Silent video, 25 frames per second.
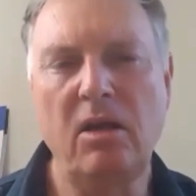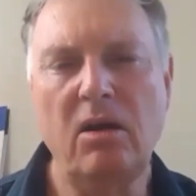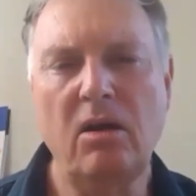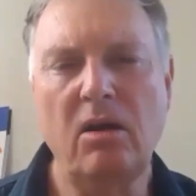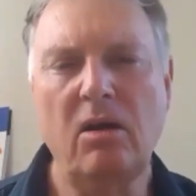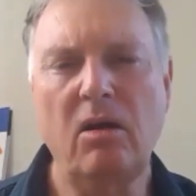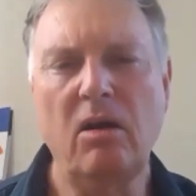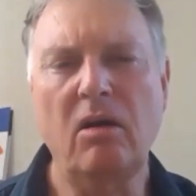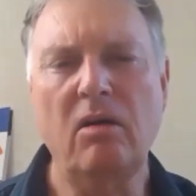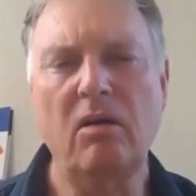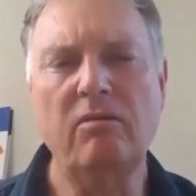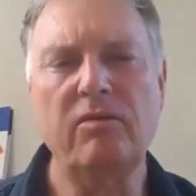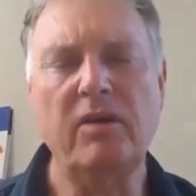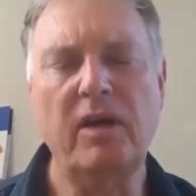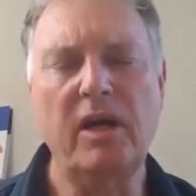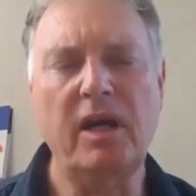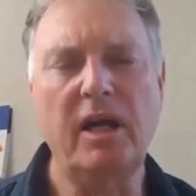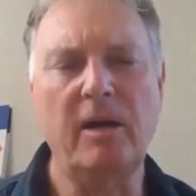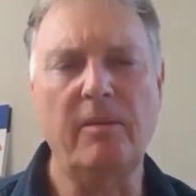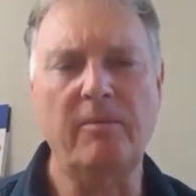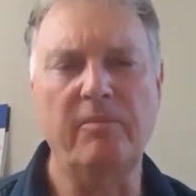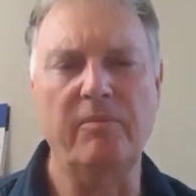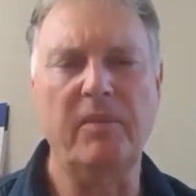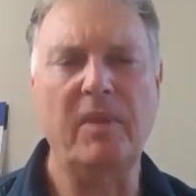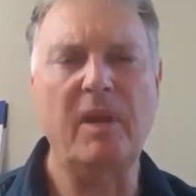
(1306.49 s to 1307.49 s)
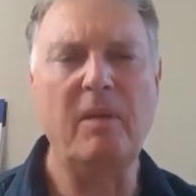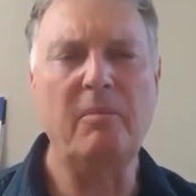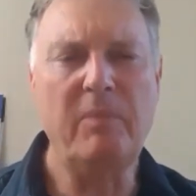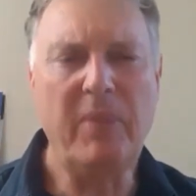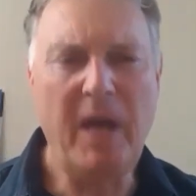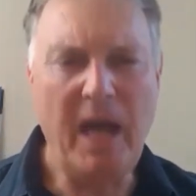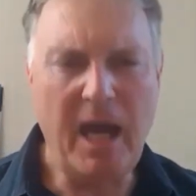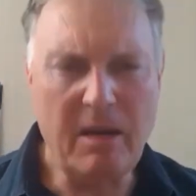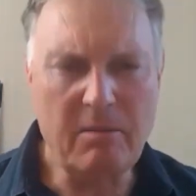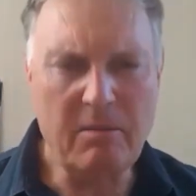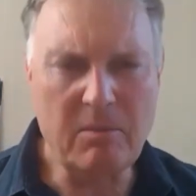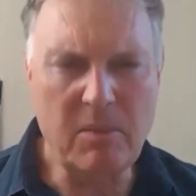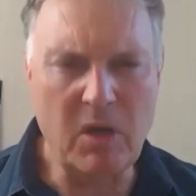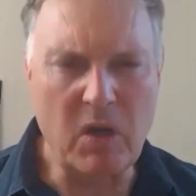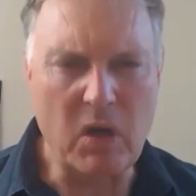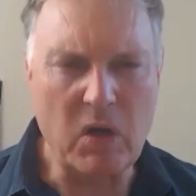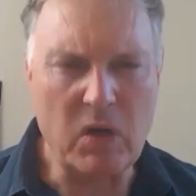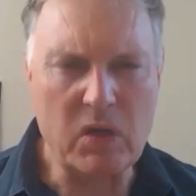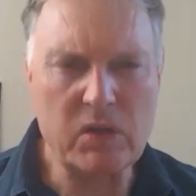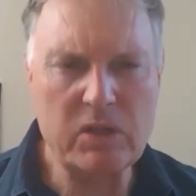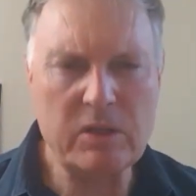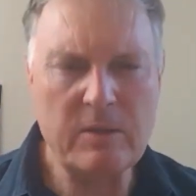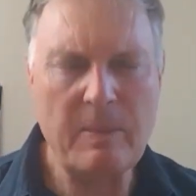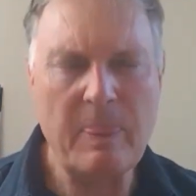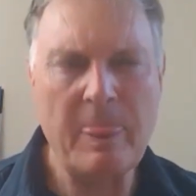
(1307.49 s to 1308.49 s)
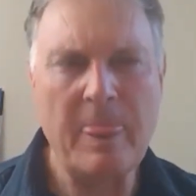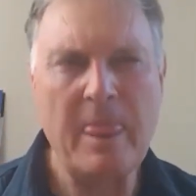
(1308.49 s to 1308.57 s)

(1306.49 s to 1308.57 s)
of pattern blocks.